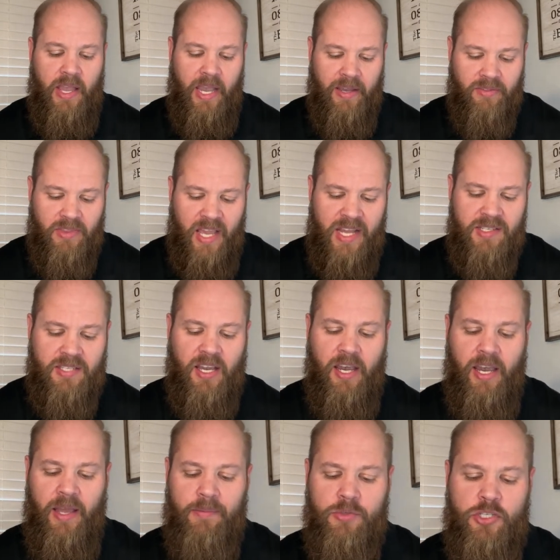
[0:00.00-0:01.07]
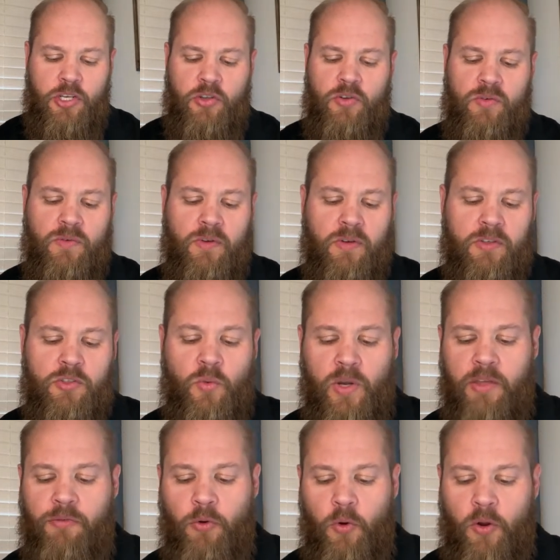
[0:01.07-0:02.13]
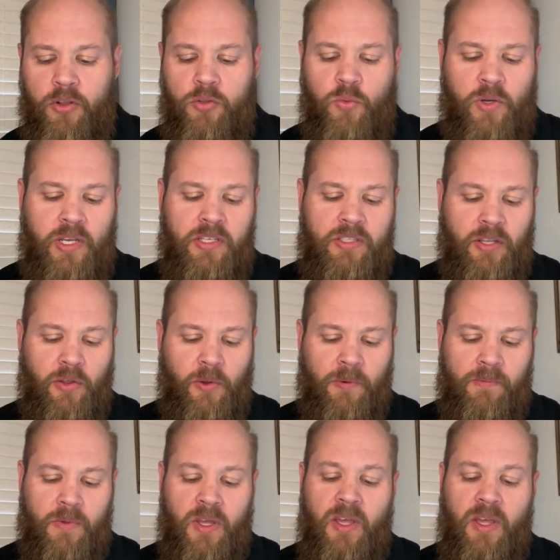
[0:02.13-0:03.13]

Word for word: At that time, June 24th, 22,